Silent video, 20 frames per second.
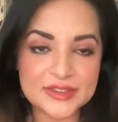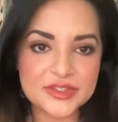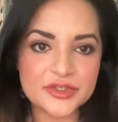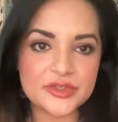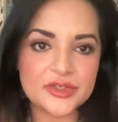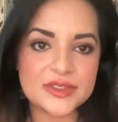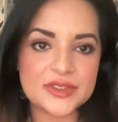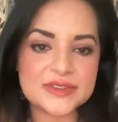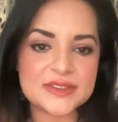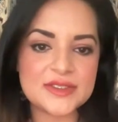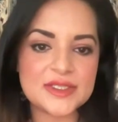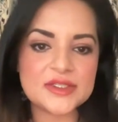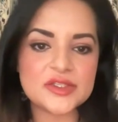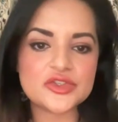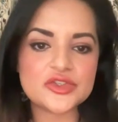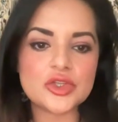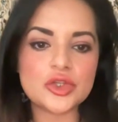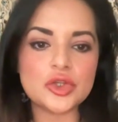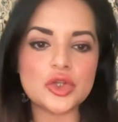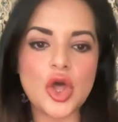So you can see that
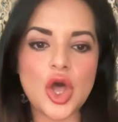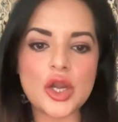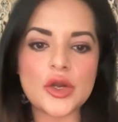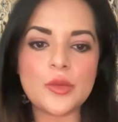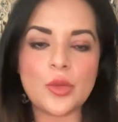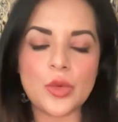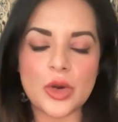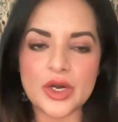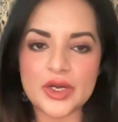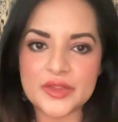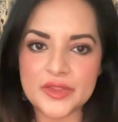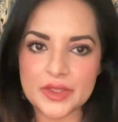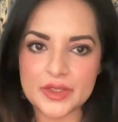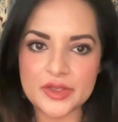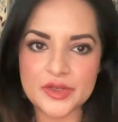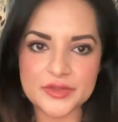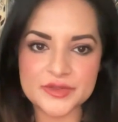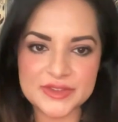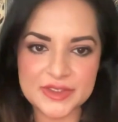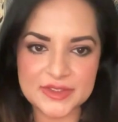there's a lot of work that
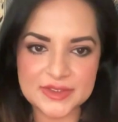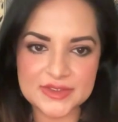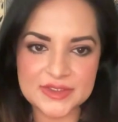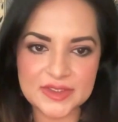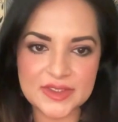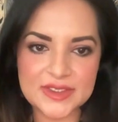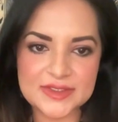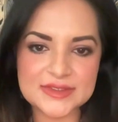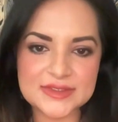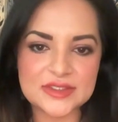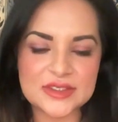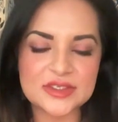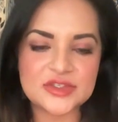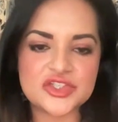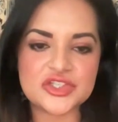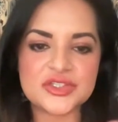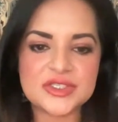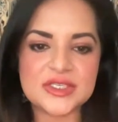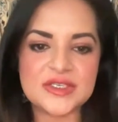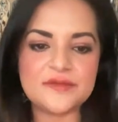goes into this. And
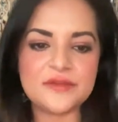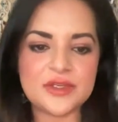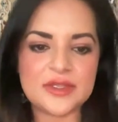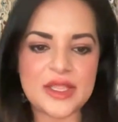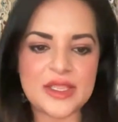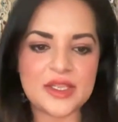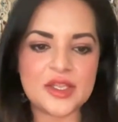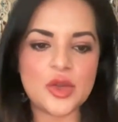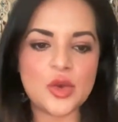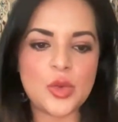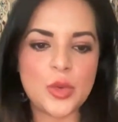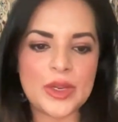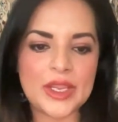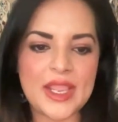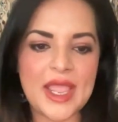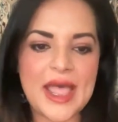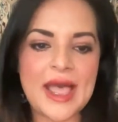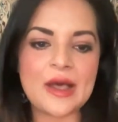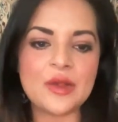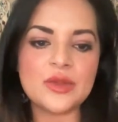just to give you like a quick
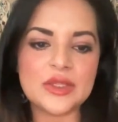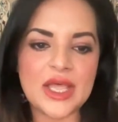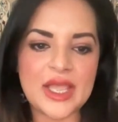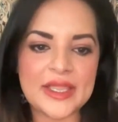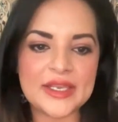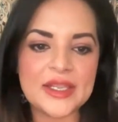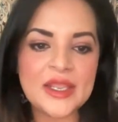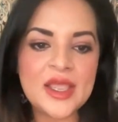outline